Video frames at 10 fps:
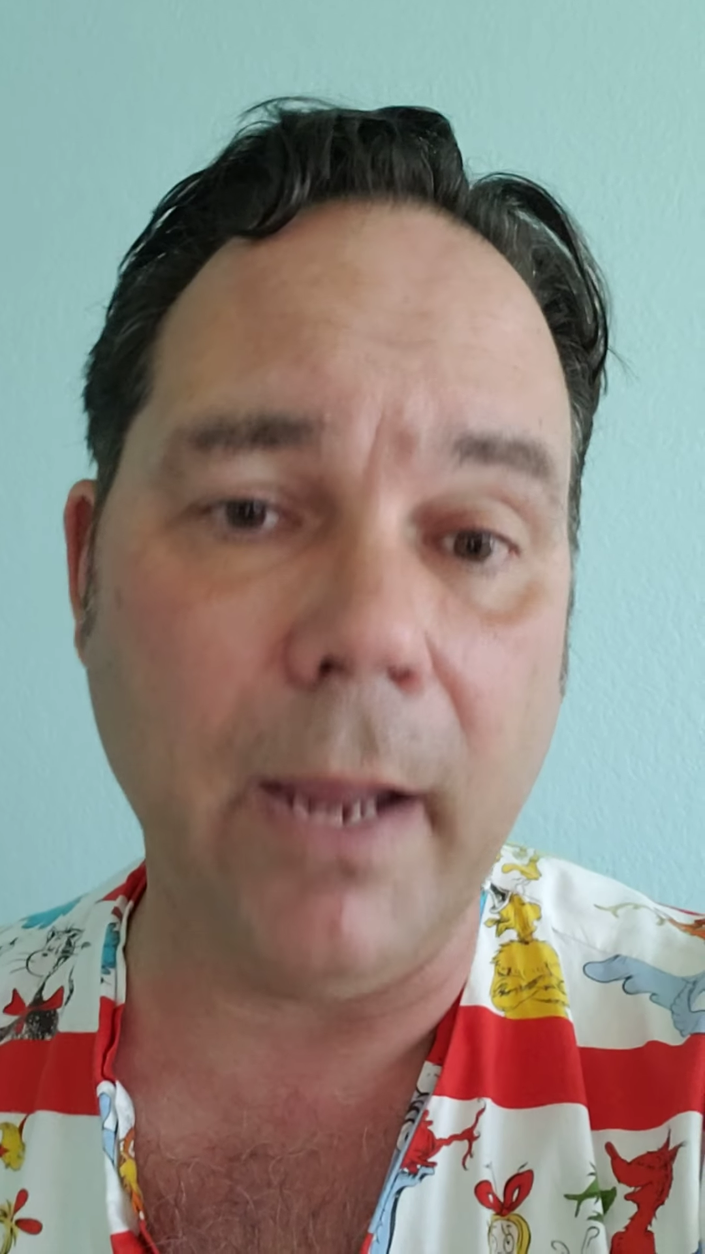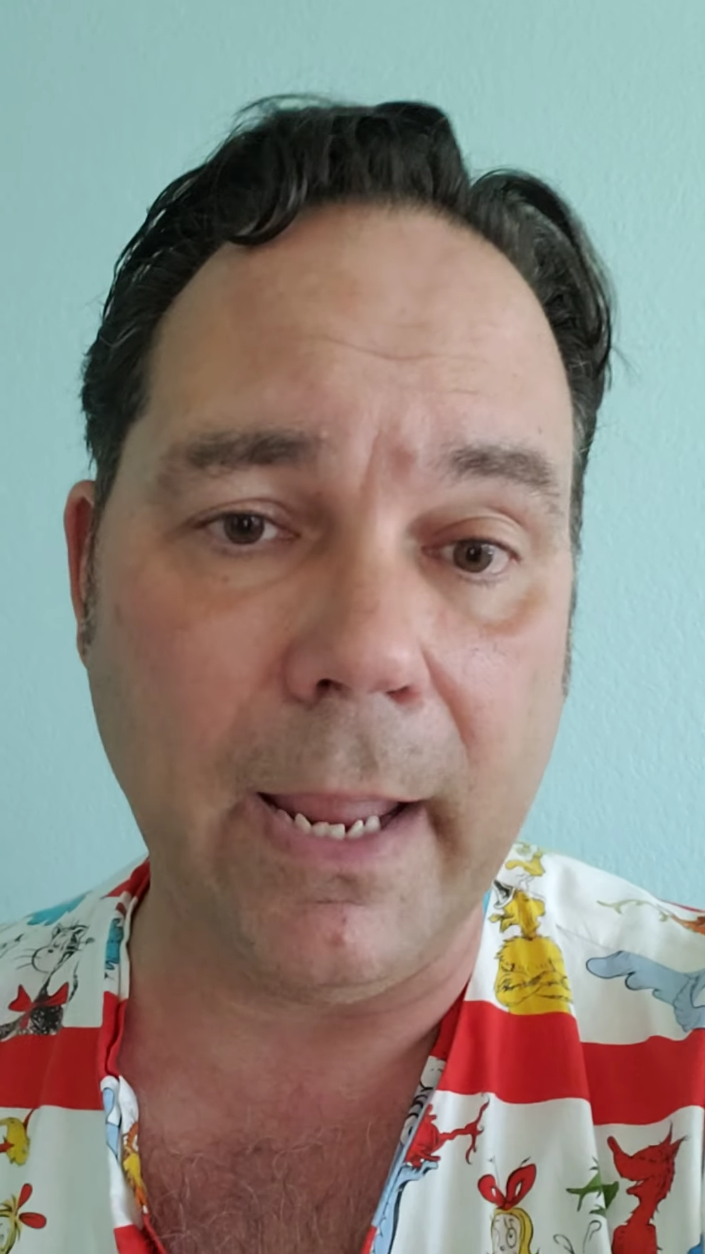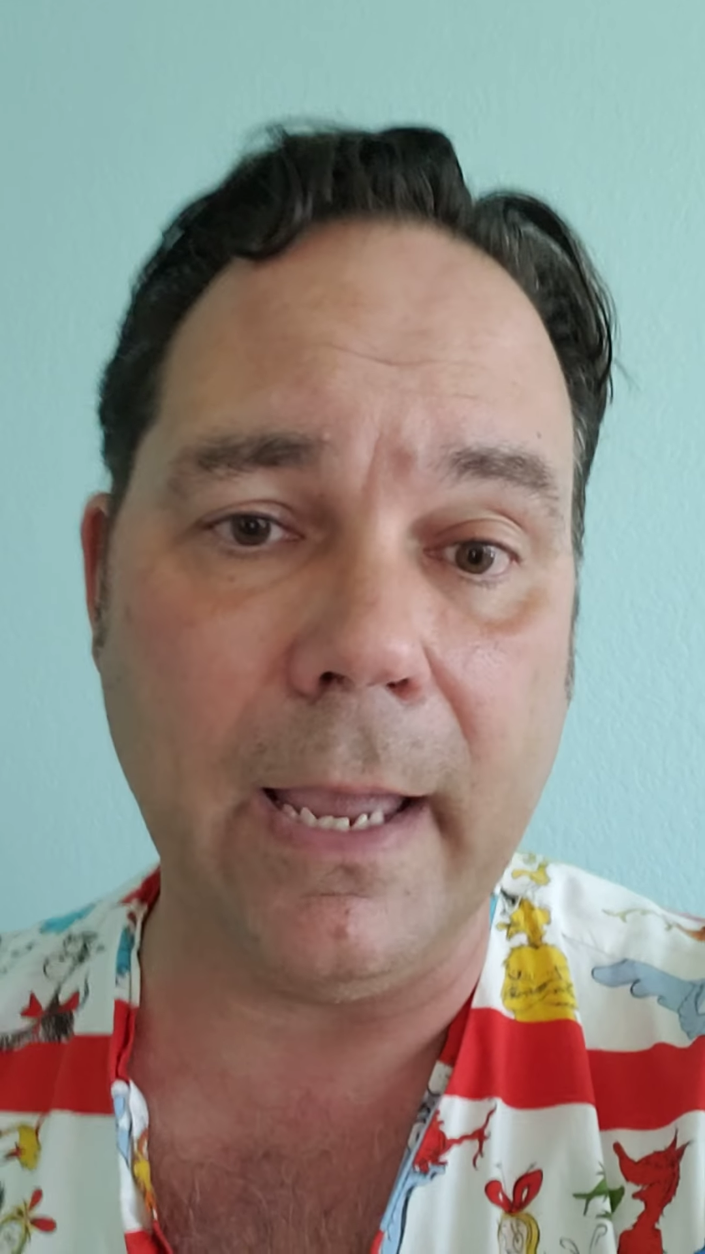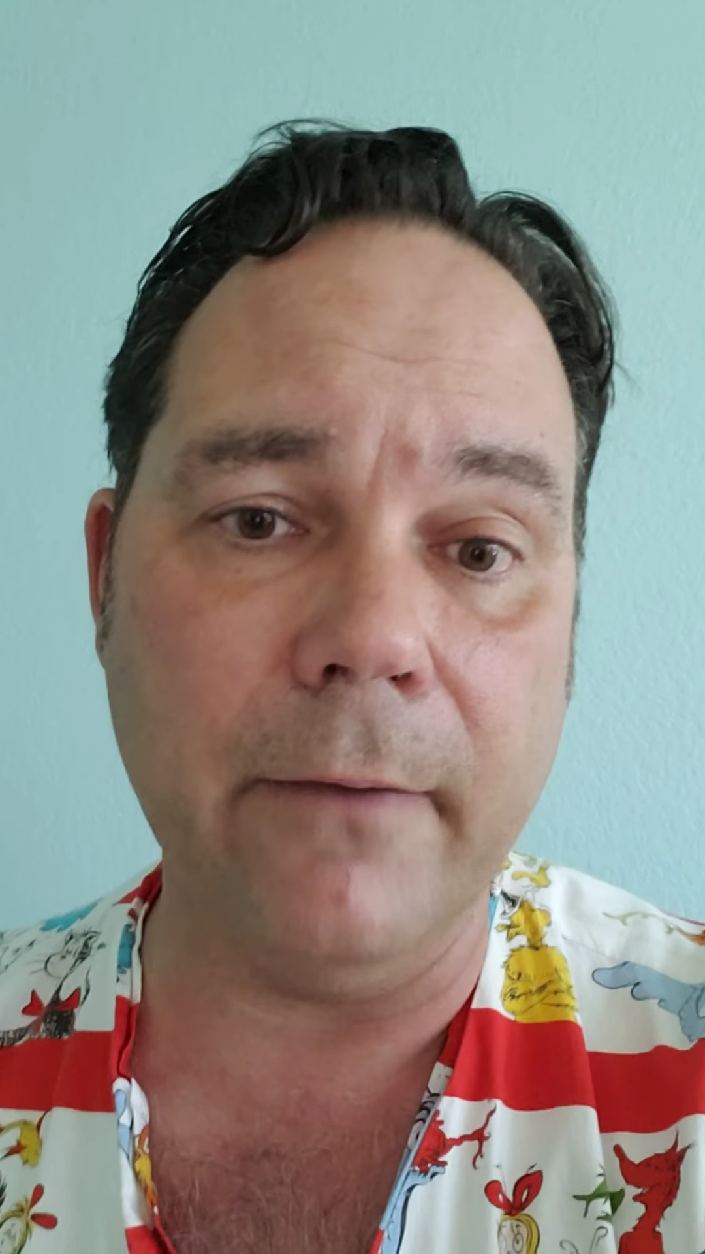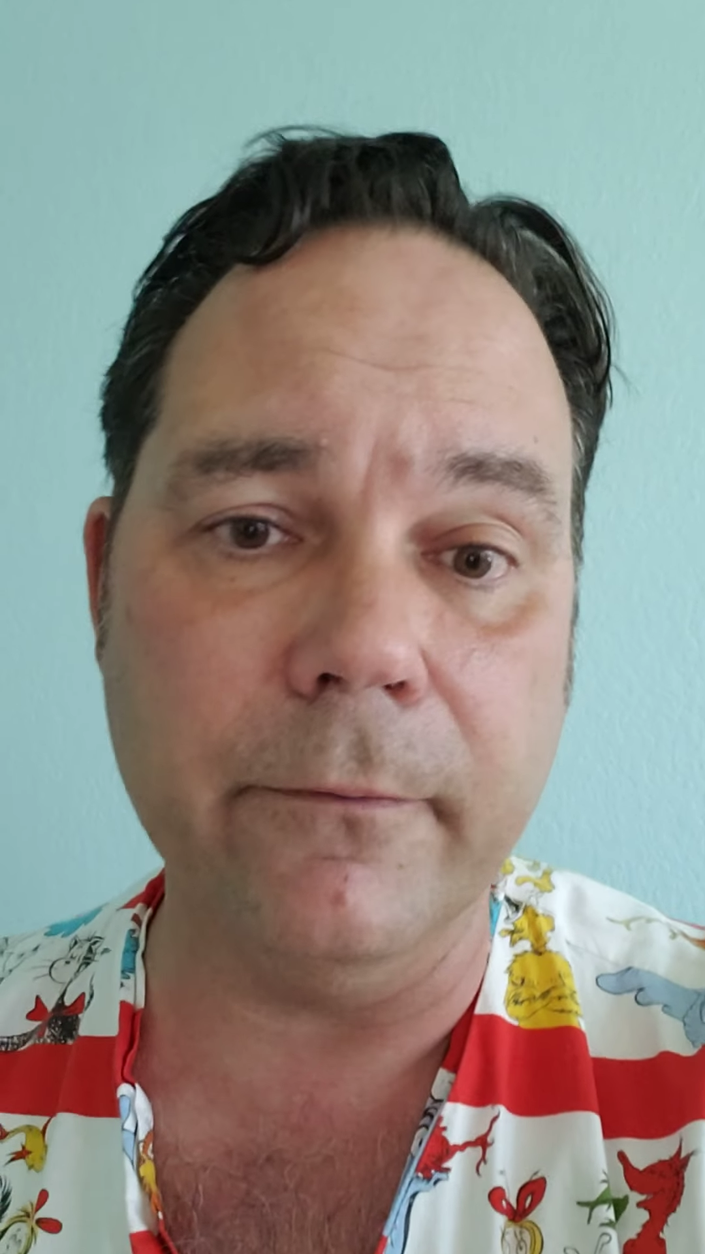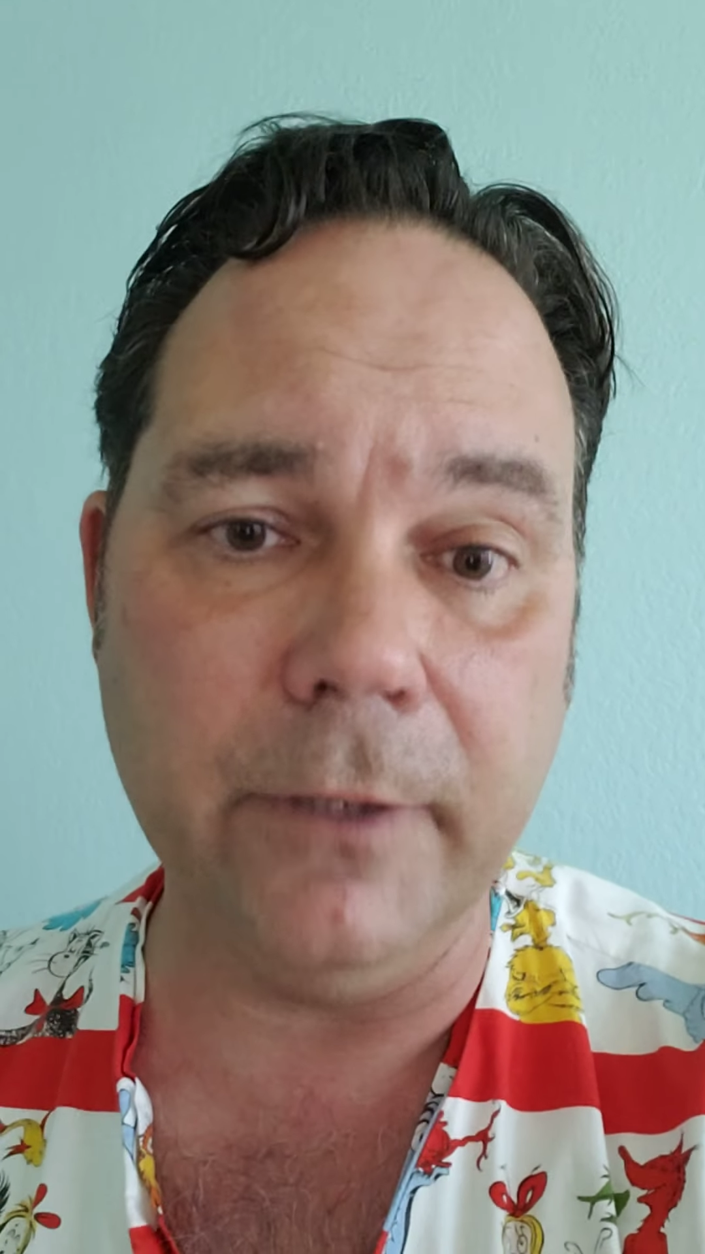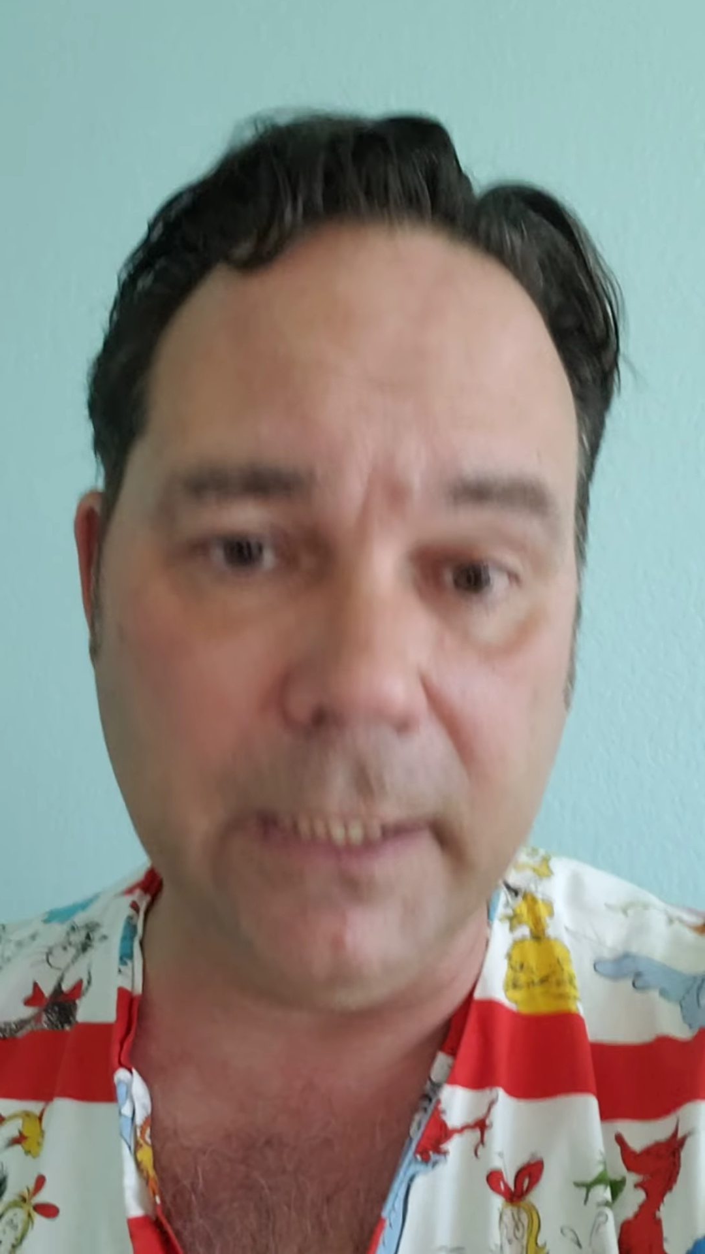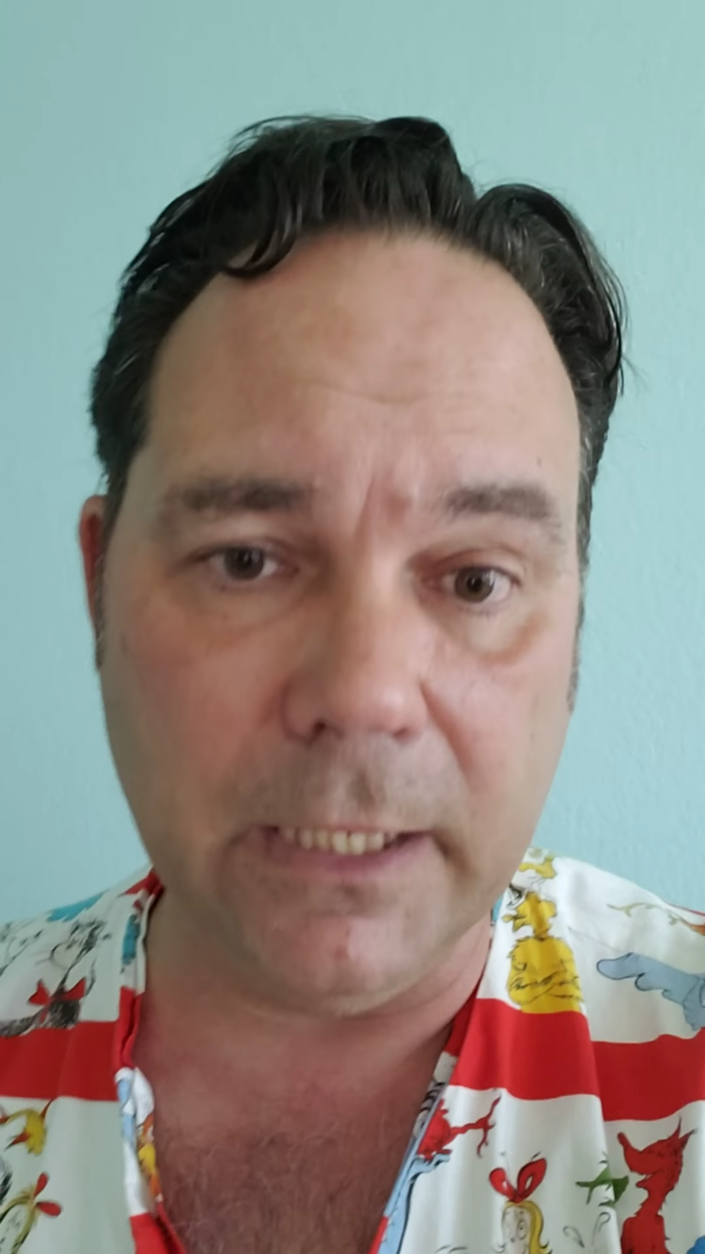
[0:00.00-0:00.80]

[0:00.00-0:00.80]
have